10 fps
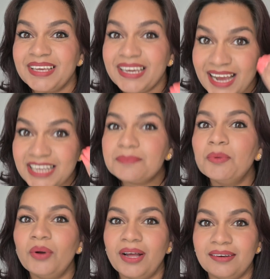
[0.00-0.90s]
it has
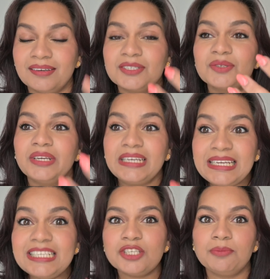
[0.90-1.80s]
more color. So it
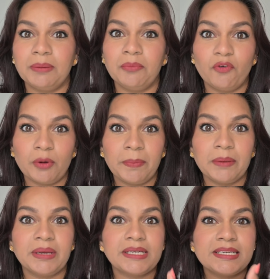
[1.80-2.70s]
needs to be more
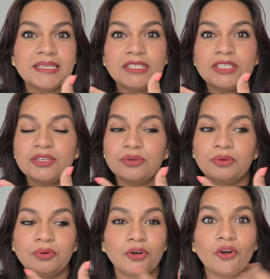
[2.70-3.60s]
pigmented
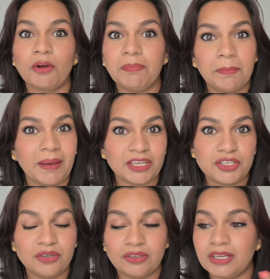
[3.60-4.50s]
to not be
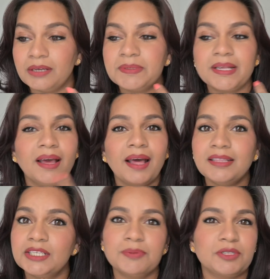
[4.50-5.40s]
patchy on your lips, and
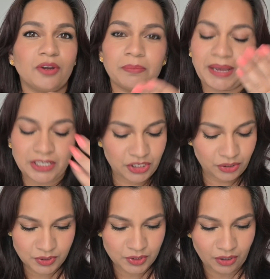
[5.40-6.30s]
this was not patchy.
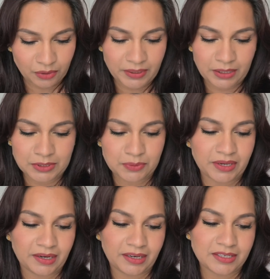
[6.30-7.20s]
You saw it when I was
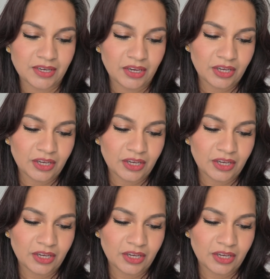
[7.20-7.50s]
wearing it.